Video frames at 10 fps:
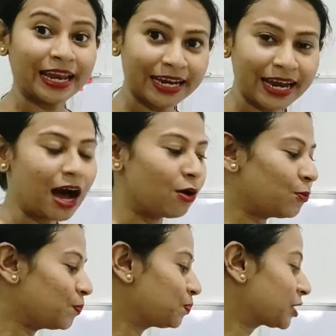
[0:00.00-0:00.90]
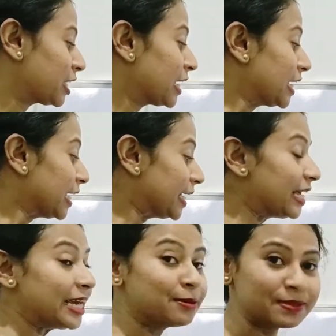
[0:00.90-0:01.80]
Now
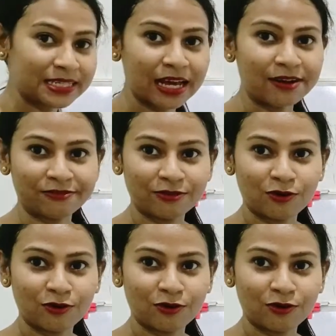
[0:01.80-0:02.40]
he himself